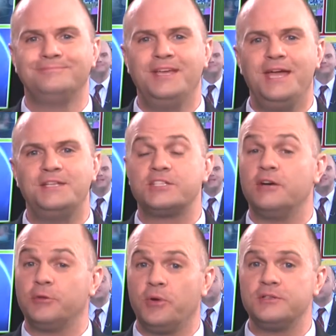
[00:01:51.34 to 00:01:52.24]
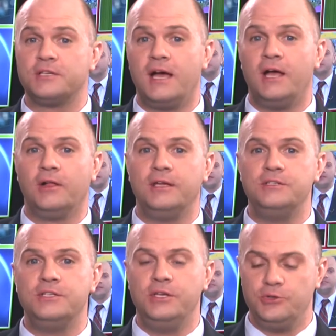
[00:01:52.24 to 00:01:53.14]
And Discover Presque Isle
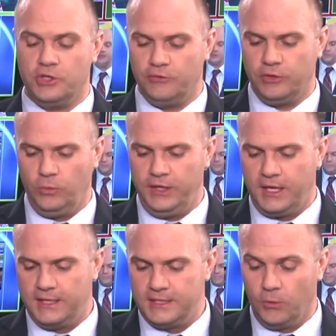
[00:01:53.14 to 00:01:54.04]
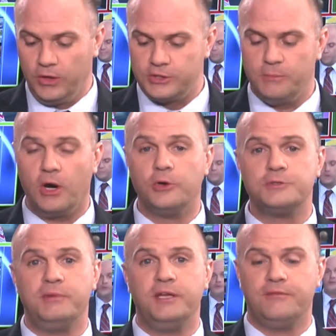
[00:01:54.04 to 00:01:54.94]
continues over the weekend. Uh, one of
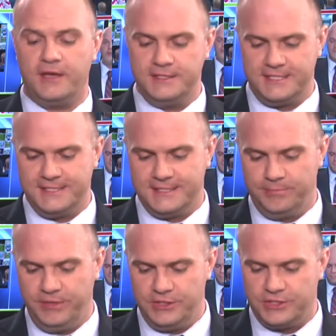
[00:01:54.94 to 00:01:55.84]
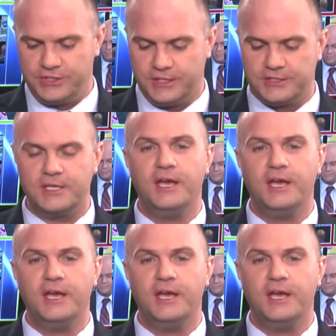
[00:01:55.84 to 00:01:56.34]
tomorrow's big events is the Beach 6